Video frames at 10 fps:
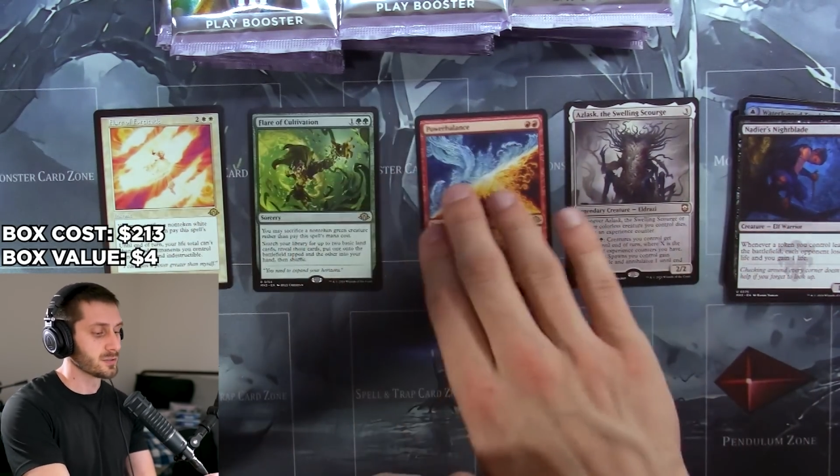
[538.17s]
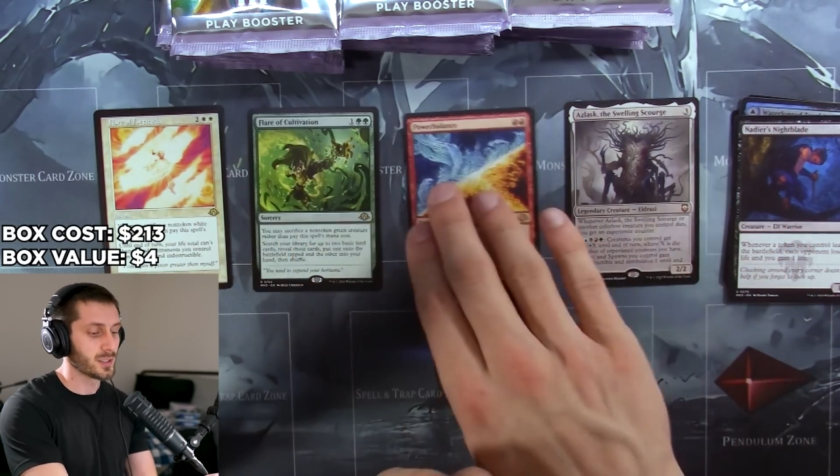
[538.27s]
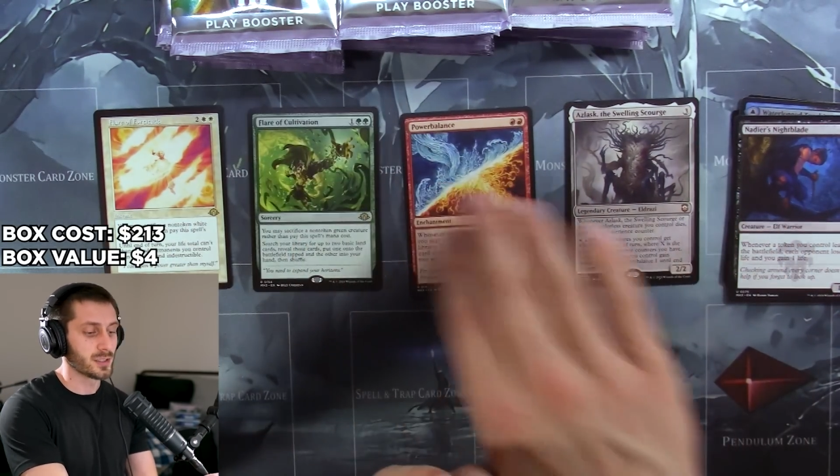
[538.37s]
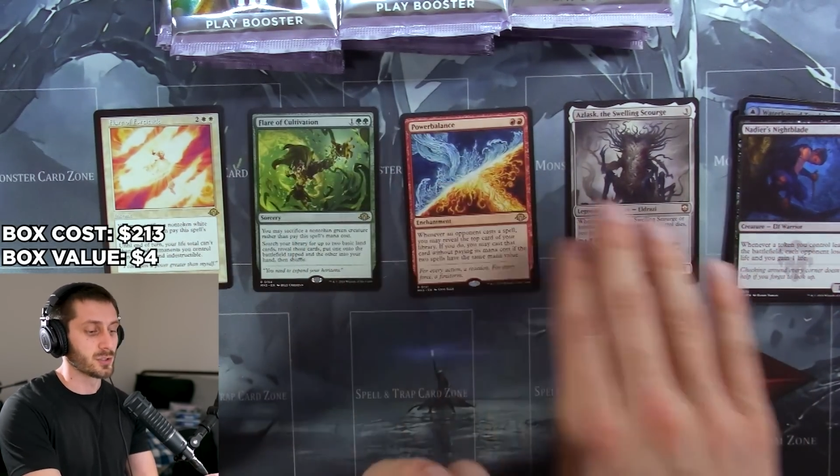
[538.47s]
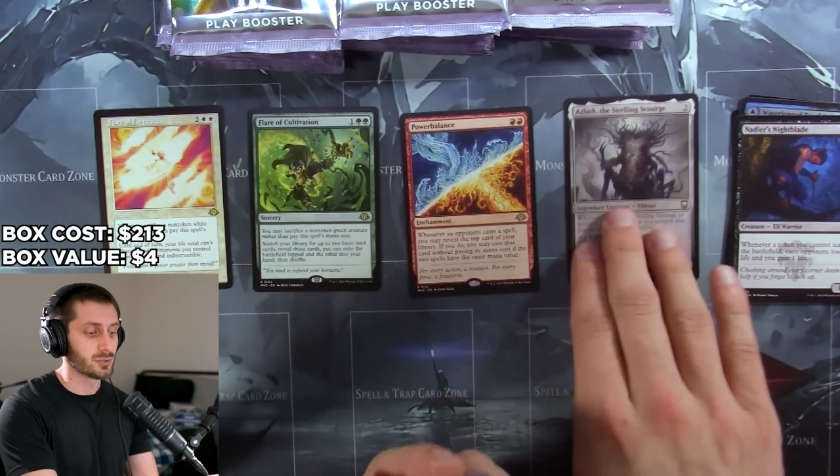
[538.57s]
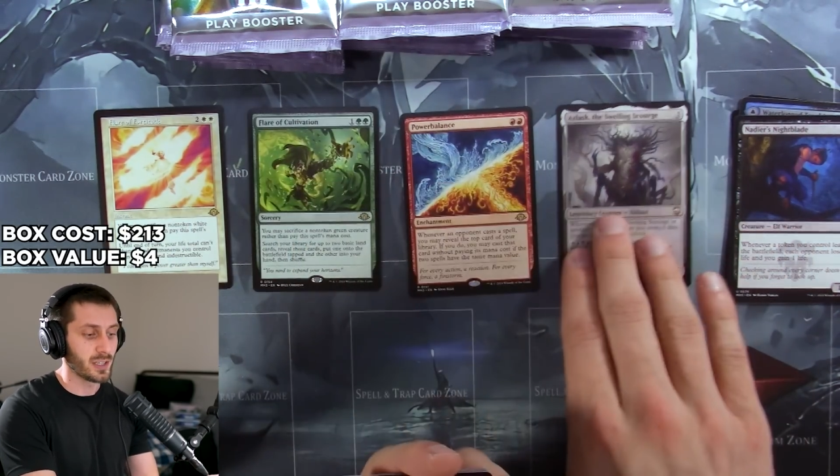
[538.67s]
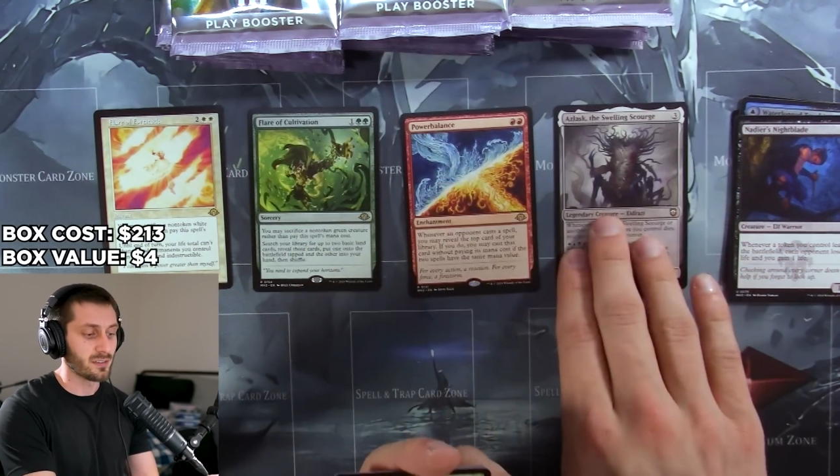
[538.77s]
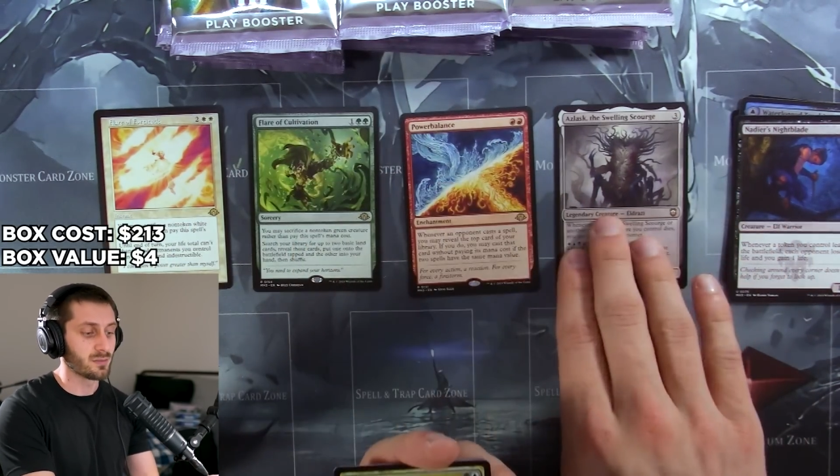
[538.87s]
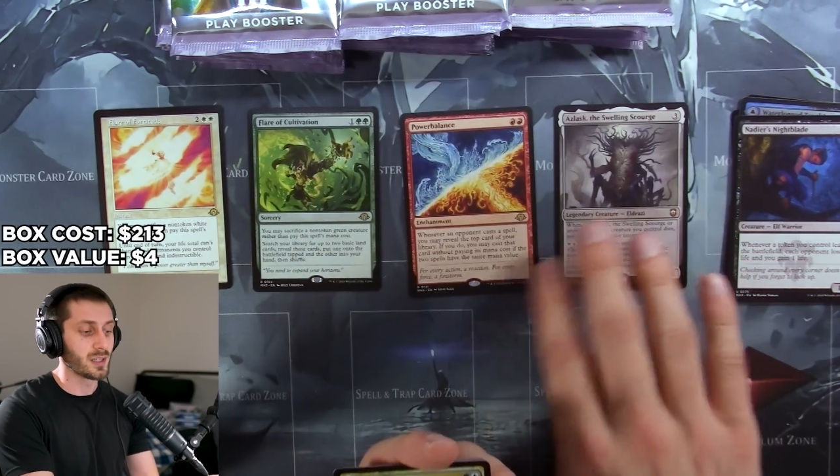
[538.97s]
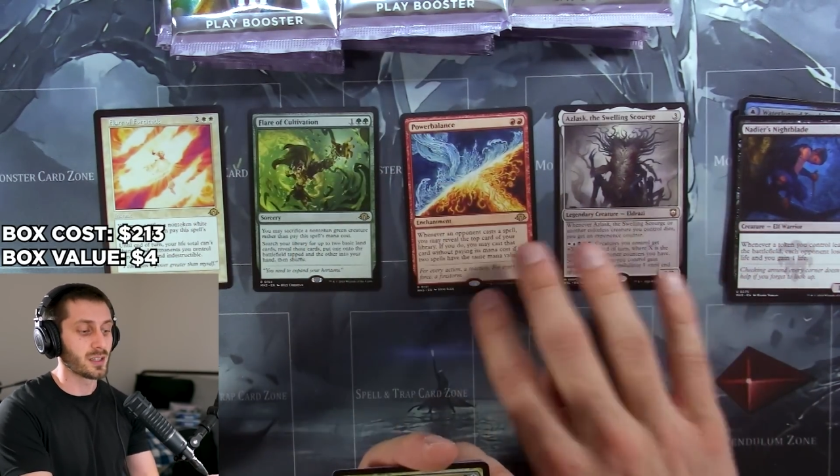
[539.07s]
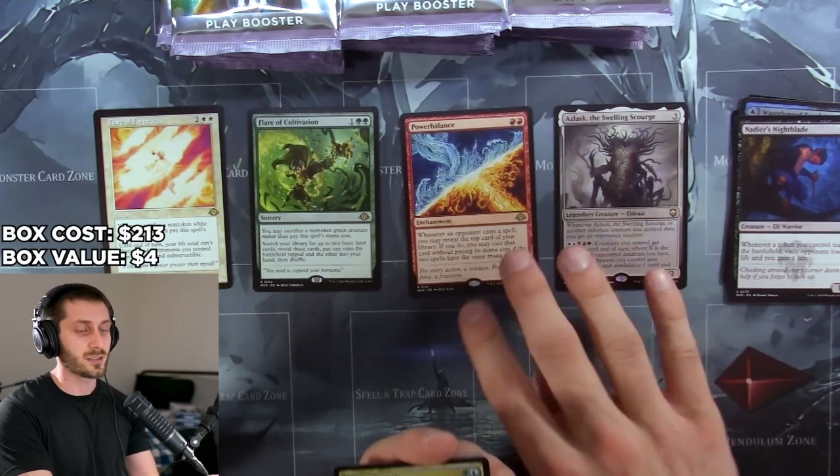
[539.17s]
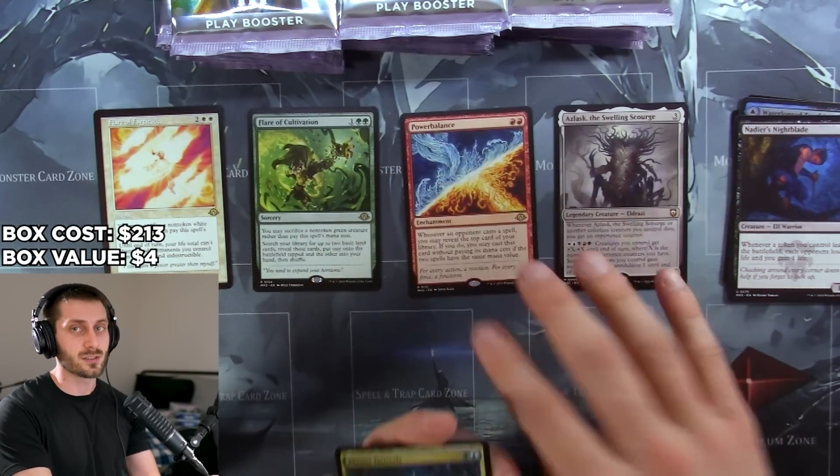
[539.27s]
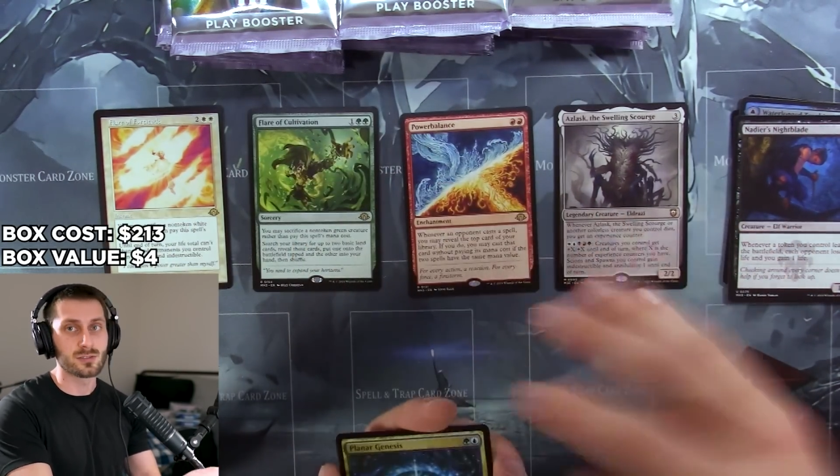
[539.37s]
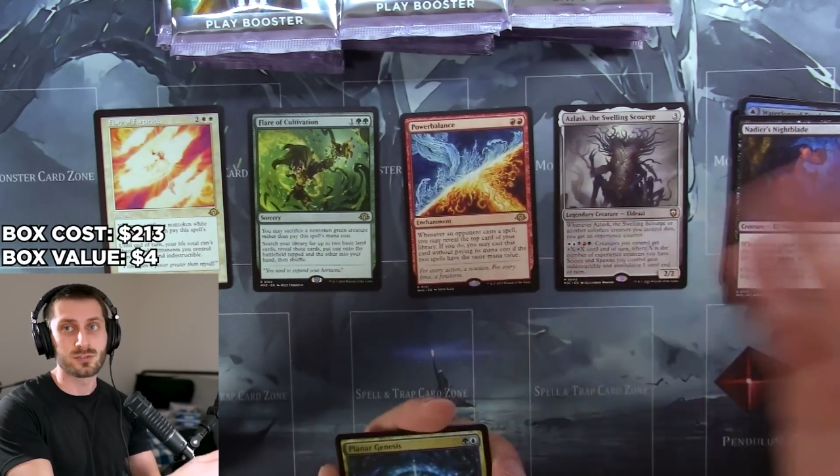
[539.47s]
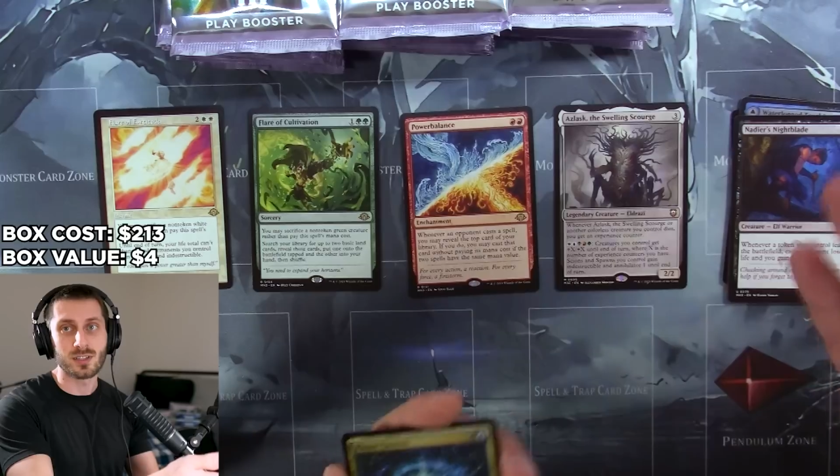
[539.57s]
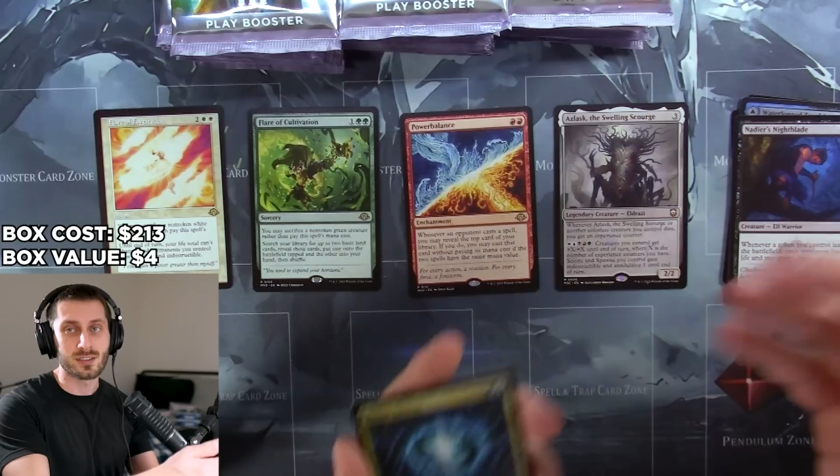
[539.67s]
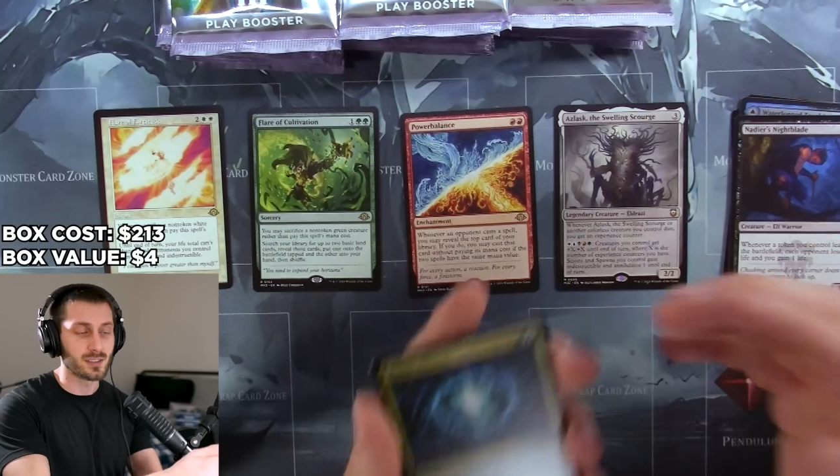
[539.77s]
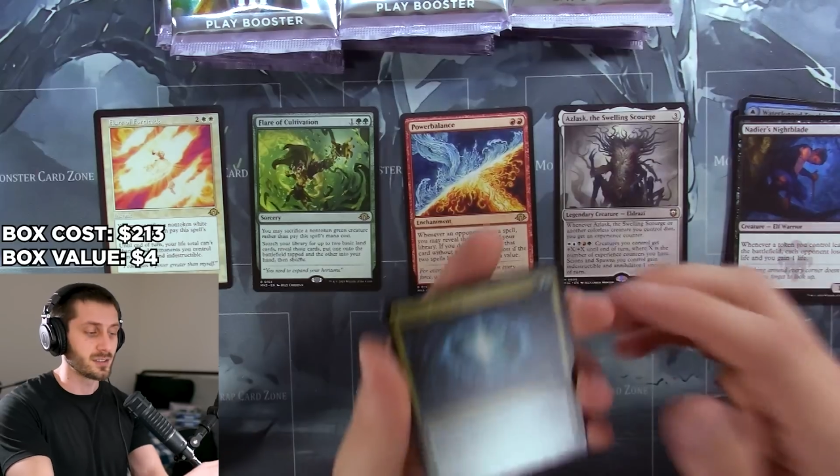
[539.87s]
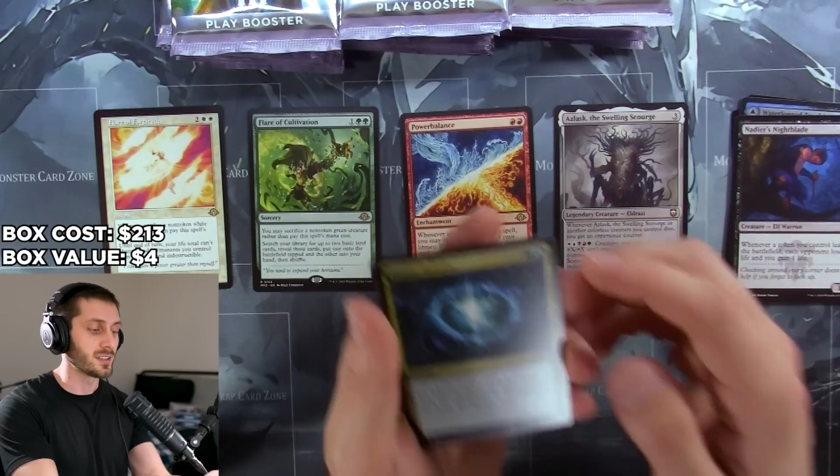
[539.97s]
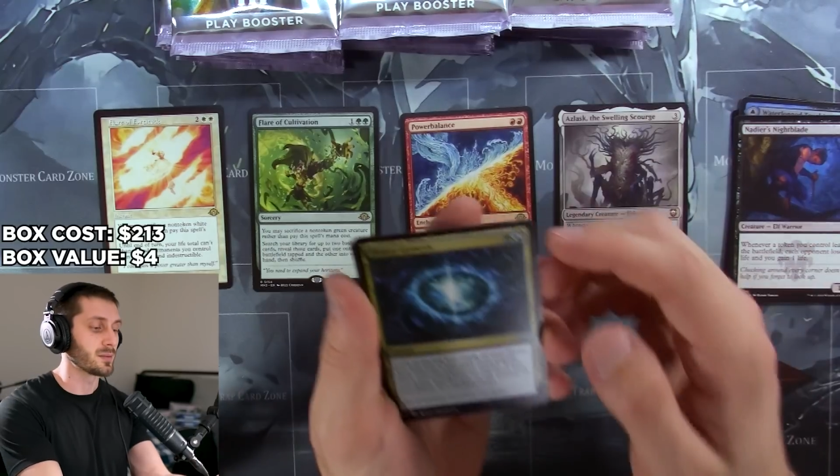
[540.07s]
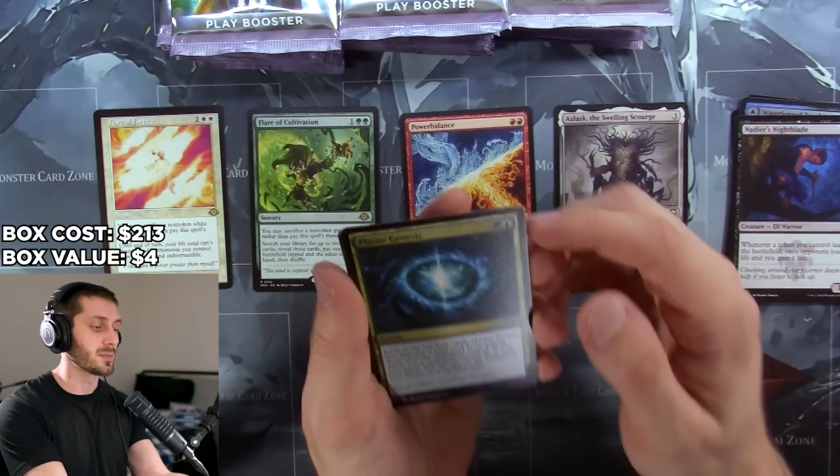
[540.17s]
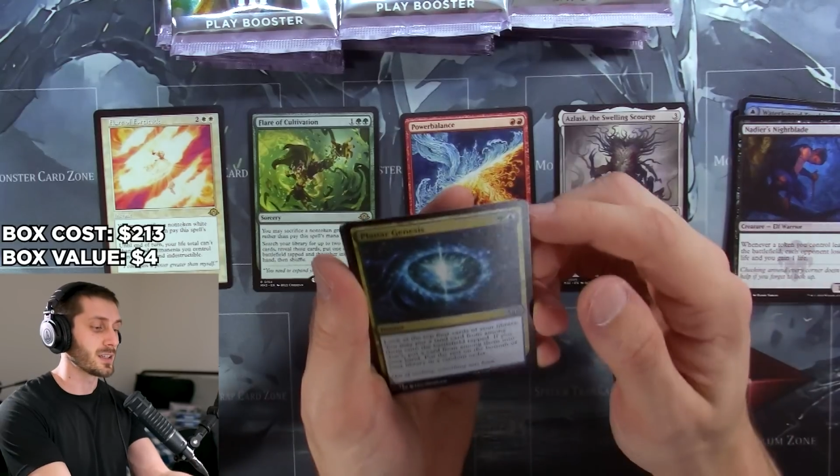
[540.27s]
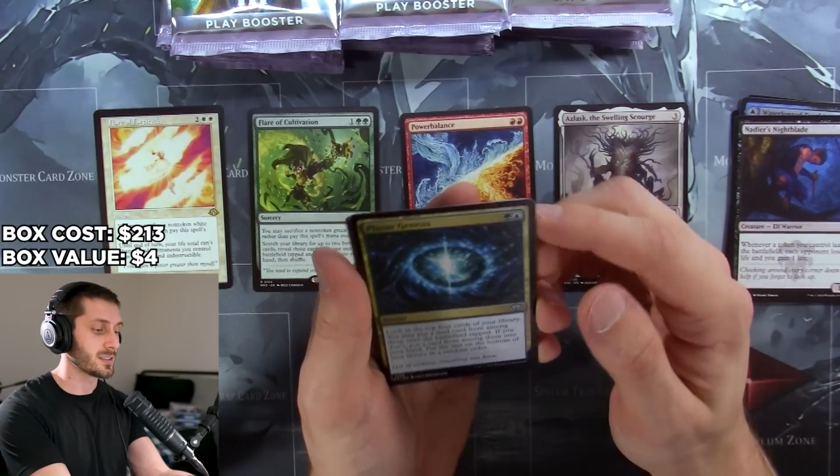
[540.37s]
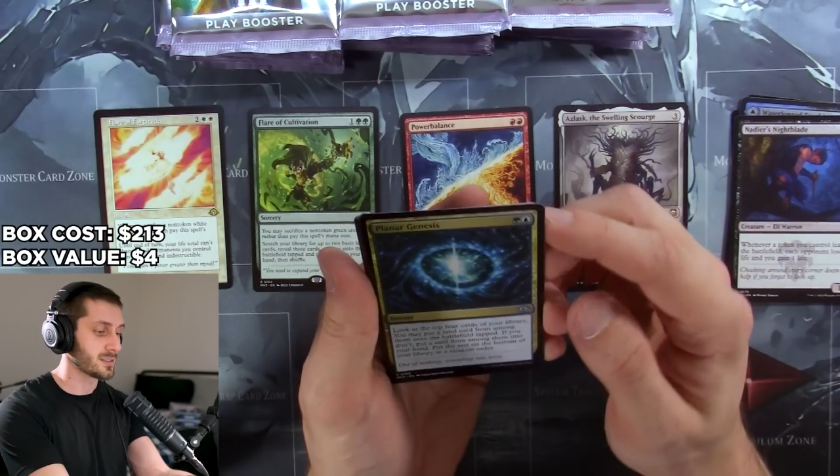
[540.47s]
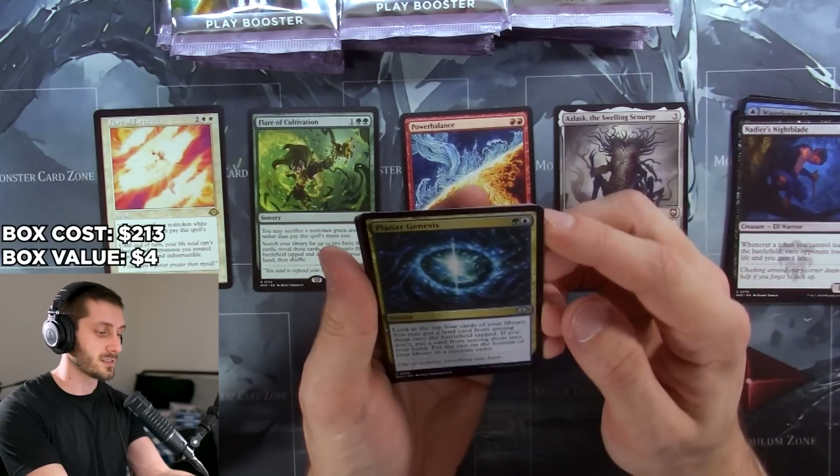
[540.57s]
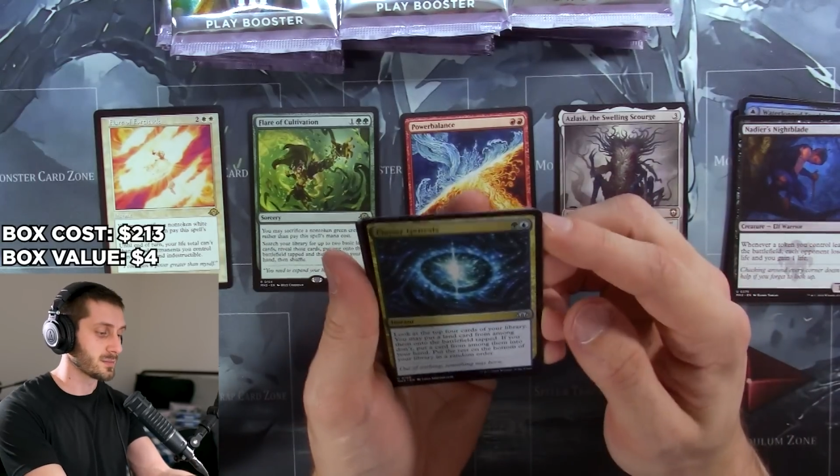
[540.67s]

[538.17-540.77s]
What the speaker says: You got the draft boxes, you got the set boxes.